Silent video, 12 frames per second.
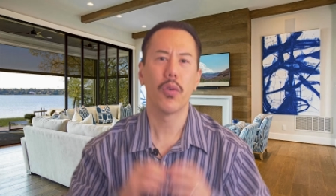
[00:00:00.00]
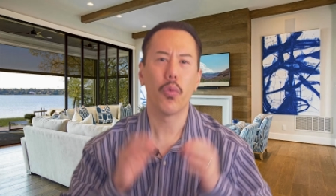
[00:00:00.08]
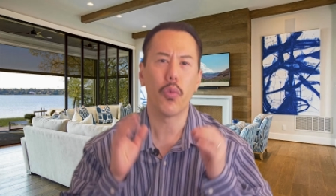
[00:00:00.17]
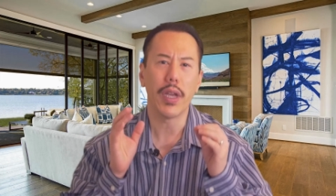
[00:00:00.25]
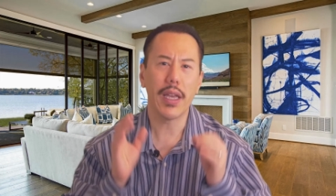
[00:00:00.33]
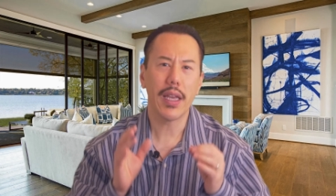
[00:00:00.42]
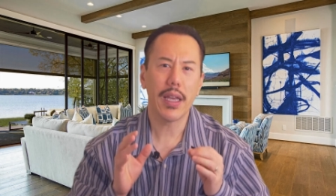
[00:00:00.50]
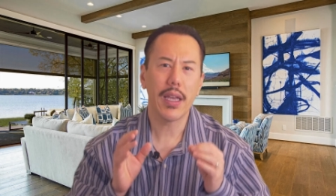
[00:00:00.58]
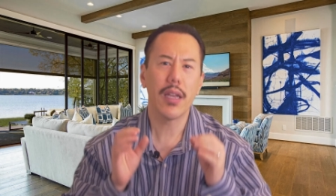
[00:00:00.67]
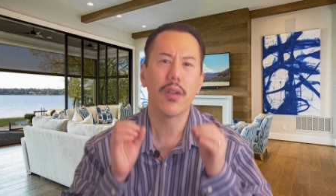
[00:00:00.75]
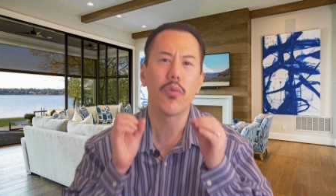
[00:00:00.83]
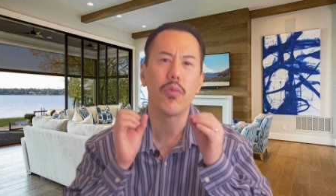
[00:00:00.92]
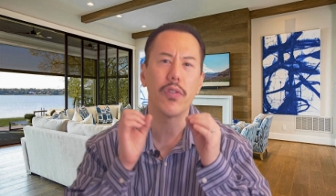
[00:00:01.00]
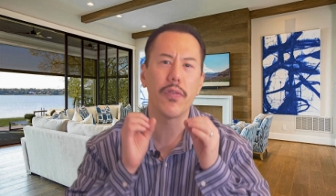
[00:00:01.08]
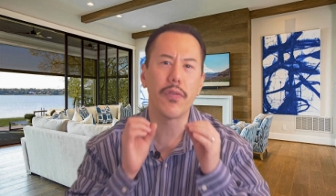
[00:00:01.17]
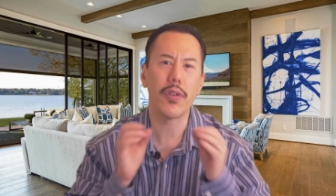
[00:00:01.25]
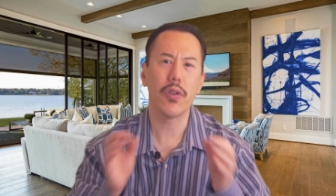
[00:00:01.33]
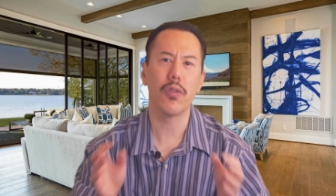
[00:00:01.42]
we
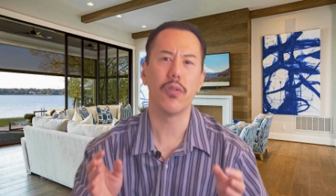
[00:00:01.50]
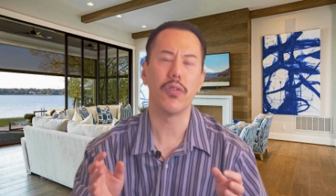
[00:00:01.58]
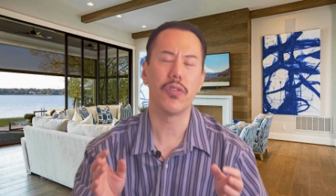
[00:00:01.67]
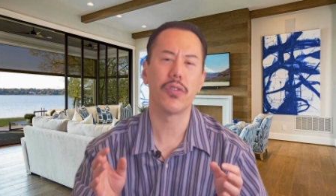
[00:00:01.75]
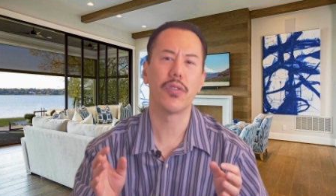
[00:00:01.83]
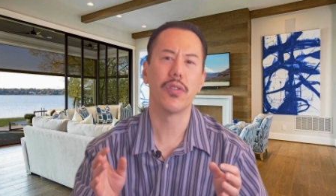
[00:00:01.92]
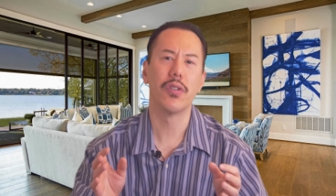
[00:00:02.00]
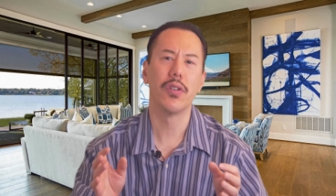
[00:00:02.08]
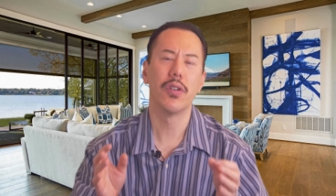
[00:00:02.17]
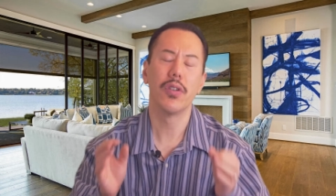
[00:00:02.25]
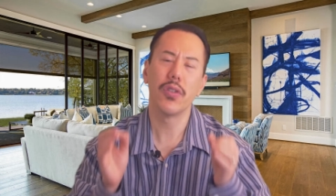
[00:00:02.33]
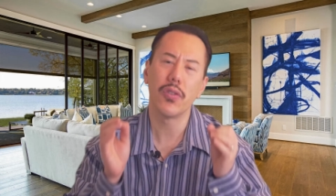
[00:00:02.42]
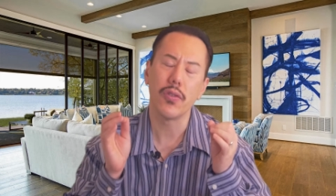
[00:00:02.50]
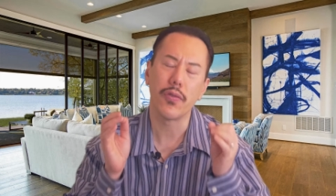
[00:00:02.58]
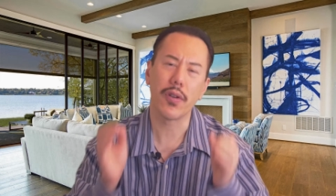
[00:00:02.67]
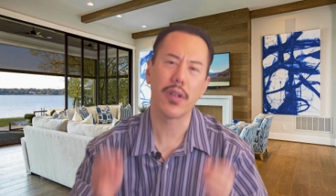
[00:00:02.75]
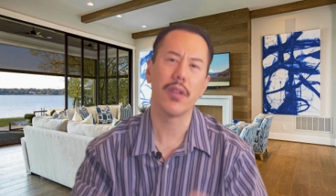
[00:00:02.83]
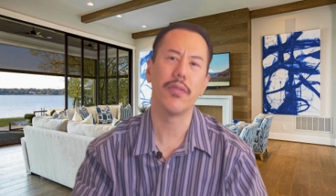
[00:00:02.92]
refuse to
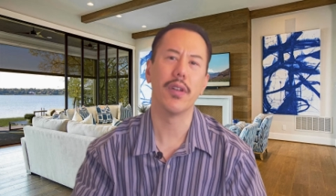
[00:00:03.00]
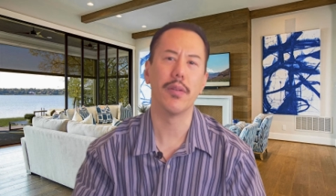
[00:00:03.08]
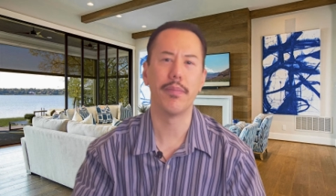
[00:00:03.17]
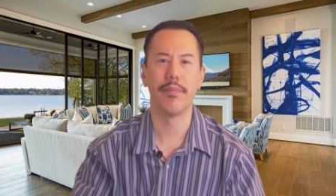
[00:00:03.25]
forgive them